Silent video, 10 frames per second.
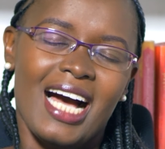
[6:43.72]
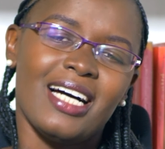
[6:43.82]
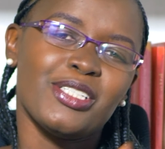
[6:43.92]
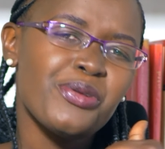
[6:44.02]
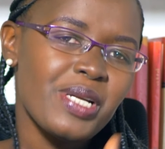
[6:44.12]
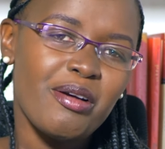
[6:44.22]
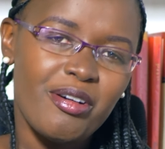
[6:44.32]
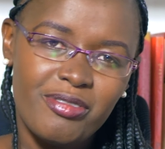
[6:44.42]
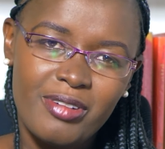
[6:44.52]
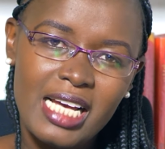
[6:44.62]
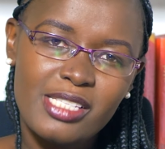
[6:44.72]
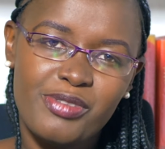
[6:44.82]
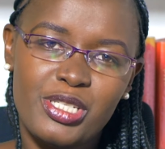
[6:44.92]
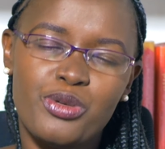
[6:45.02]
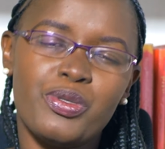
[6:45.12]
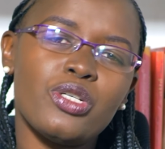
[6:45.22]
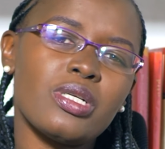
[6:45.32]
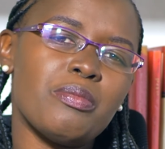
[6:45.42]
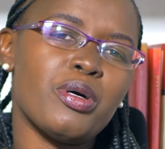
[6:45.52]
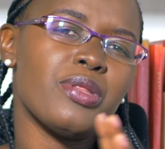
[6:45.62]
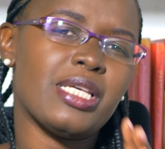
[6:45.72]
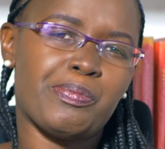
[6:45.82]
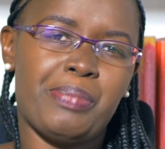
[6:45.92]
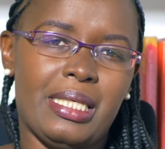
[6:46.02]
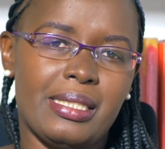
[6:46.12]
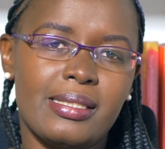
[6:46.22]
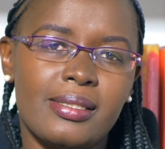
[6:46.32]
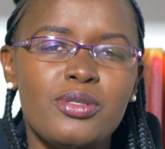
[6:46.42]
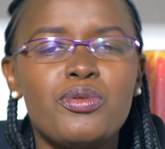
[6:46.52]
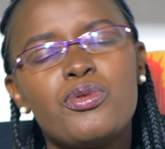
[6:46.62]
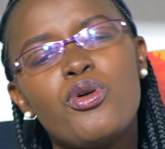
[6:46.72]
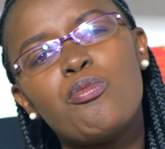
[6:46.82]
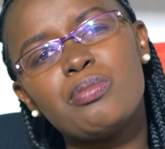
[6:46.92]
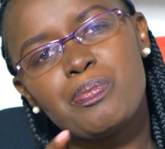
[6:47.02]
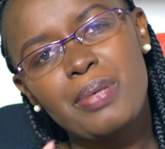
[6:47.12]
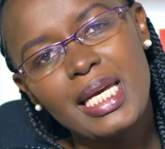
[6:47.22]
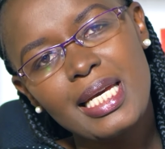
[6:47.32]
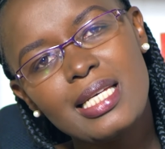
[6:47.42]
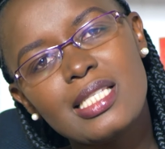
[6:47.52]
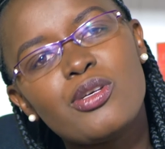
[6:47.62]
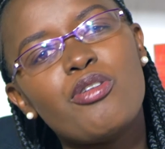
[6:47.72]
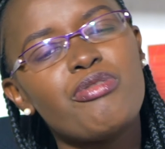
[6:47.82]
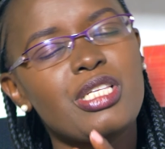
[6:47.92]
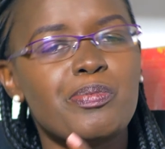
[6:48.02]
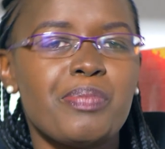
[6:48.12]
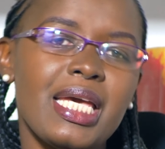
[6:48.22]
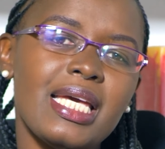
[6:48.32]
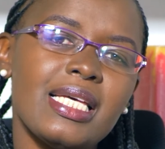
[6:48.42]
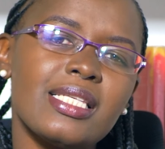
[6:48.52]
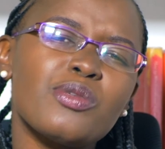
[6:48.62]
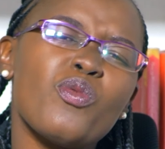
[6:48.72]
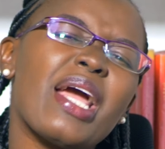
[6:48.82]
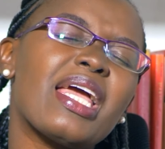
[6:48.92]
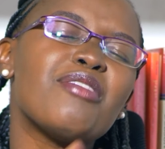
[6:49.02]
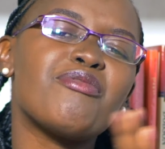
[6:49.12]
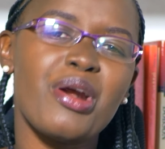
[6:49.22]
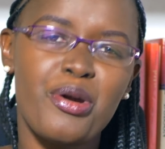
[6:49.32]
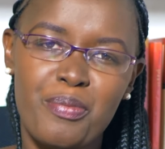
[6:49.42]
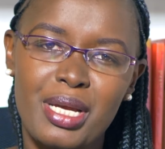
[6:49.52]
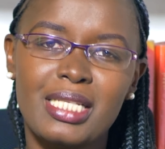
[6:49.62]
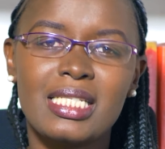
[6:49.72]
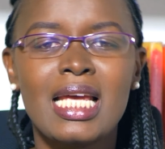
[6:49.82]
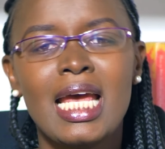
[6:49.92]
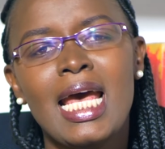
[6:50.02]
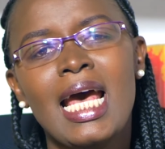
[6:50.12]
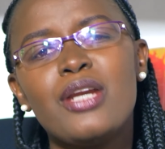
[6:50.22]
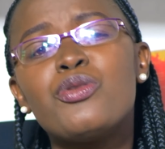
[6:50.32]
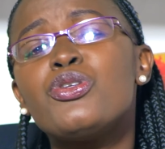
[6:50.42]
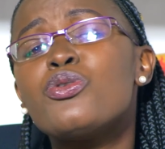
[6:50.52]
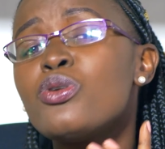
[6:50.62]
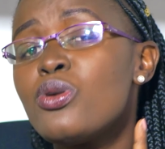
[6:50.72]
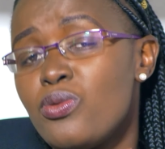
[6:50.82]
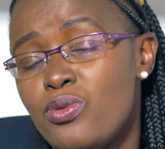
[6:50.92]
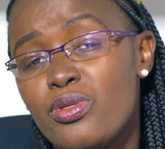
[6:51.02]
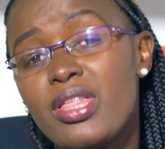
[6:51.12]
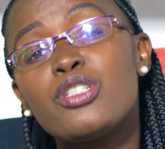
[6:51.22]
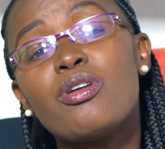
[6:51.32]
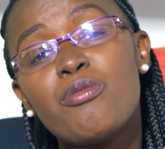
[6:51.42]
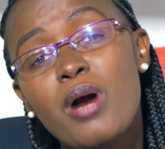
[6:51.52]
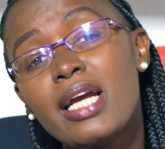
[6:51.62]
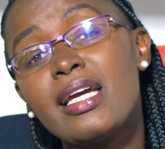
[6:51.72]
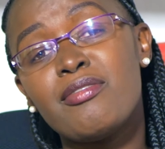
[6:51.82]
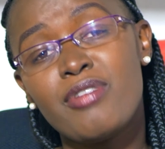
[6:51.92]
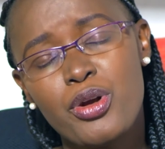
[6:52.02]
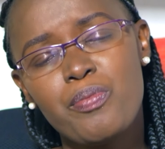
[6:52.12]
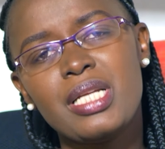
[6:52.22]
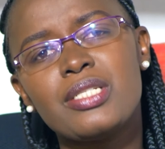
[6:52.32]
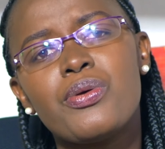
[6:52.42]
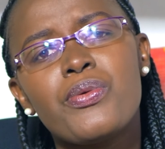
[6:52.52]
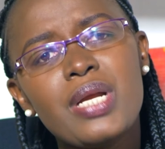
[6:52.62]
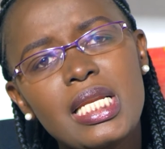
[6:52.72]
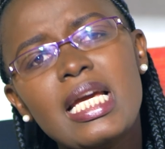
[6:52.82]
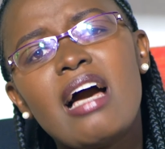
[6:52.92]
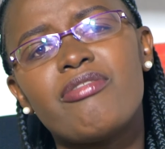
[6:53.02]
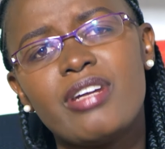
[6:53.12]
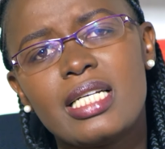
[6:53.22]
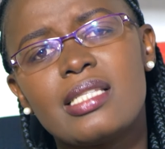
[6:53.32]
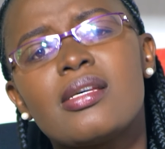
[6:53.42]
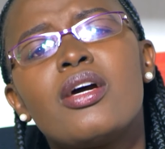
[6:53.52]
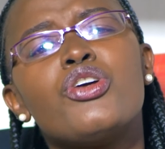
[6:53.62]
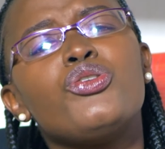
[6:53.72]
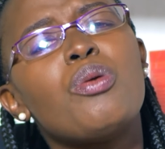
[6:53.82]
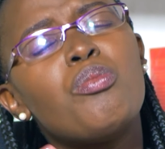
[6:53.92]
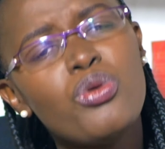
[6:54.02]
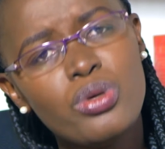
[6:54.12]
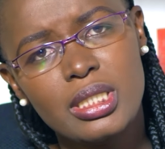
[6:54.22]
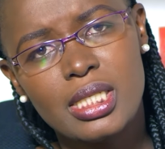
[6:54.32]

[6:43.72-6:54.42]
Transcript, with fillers: During our last video, we talked about the space, home space, office space, work environment. Do you know that your work environment really affects your mood